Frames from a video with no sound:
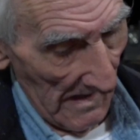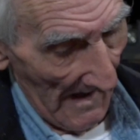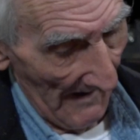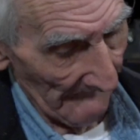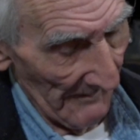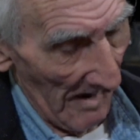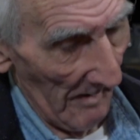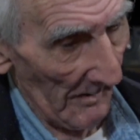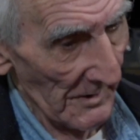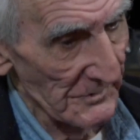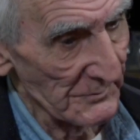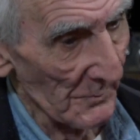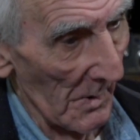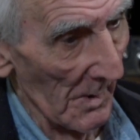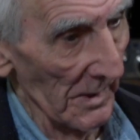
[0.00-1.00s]
I've always
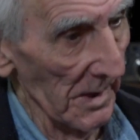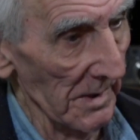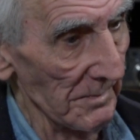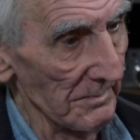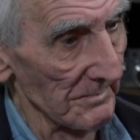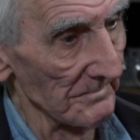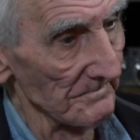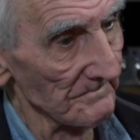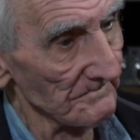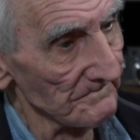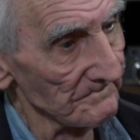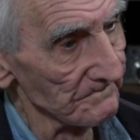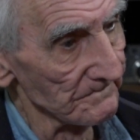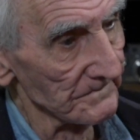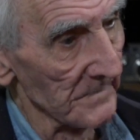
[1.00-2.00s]
wanted
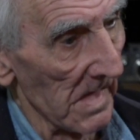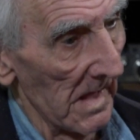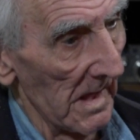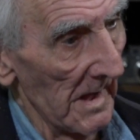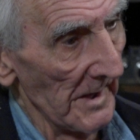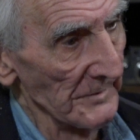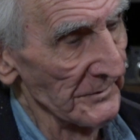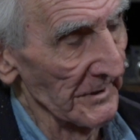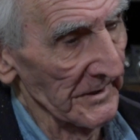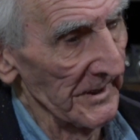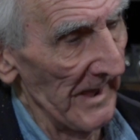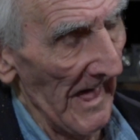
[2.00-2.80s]
to get